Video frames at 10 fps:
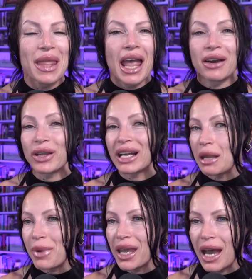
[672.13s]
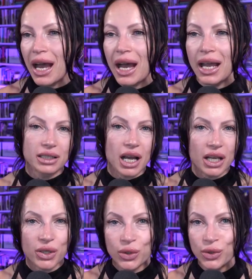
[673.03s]
Reclaim AI I
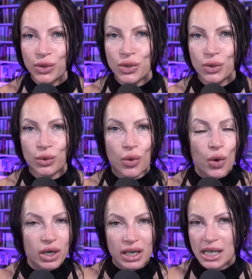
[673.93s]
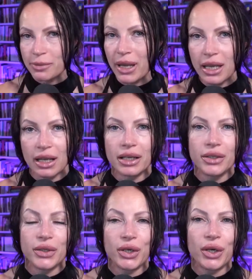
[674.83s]
use to organize my
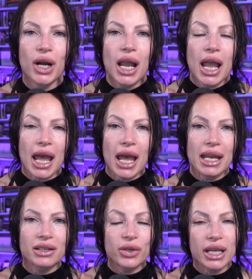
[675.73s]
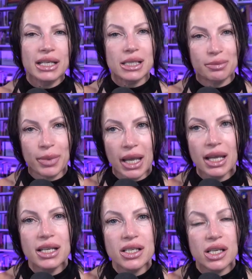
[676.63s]
calendar and create
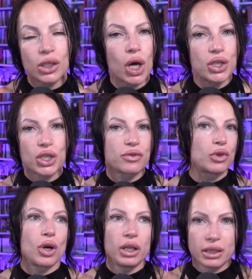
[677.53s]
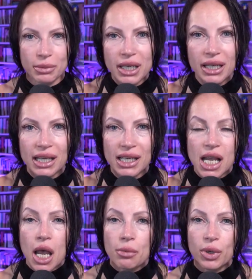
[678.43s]
space, not just for all the meetings,
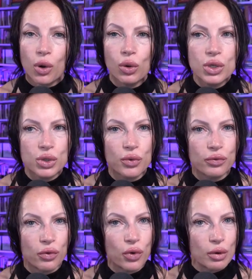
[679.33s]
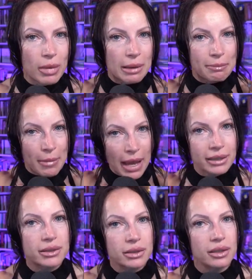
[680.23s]
but also for my
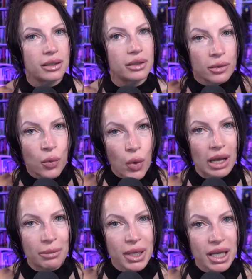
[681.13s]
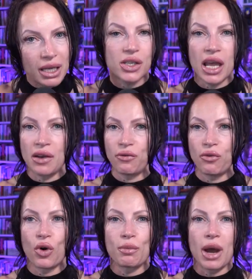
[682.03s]
mental well-being and
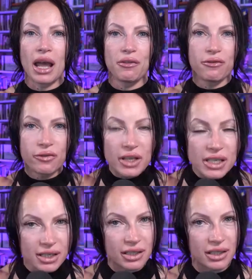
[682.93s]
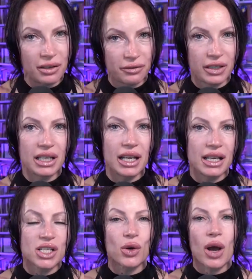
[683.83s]
for my physical
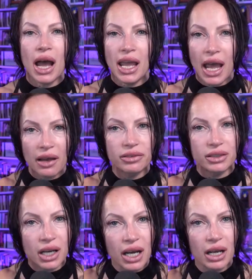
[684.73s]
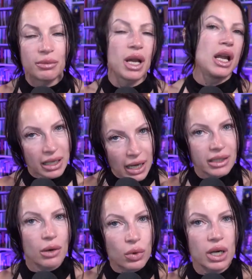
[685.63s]
fitness. So I have time to get
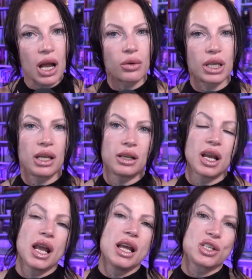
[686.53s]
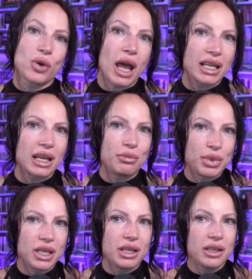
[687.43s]
that workout in. So I can
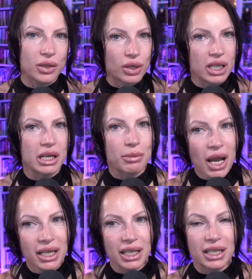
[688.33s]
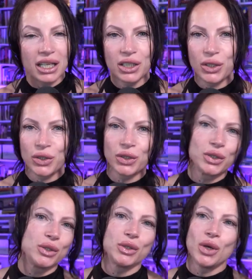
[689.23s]
be, you know, clear-minded
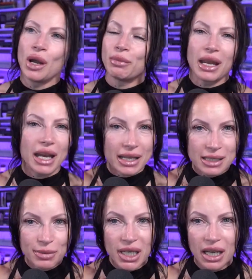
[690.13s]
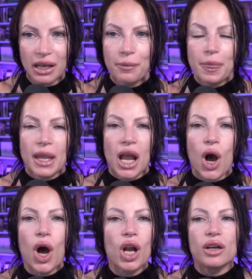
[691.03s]
into my next meeting.
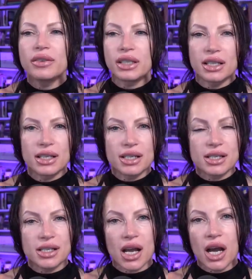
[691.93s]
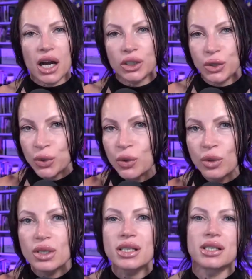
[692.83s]
All of these are
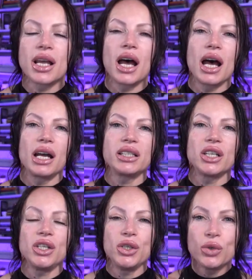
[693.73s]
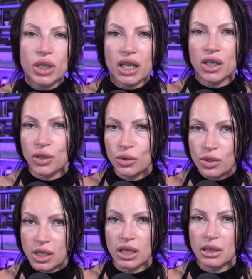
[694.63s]
tools that you can
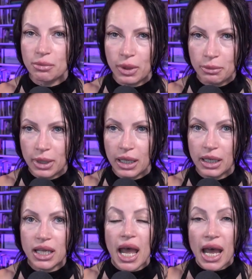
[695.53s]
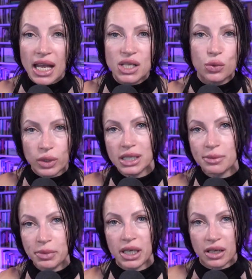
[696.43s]
use and implement as we
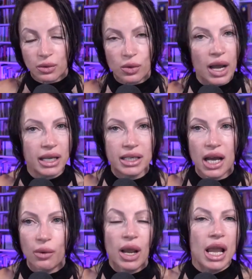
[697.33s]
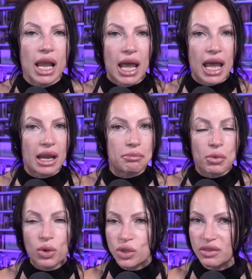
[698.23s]
speak right now. And
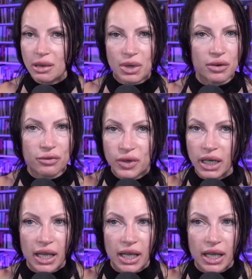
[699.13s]
most of them are free.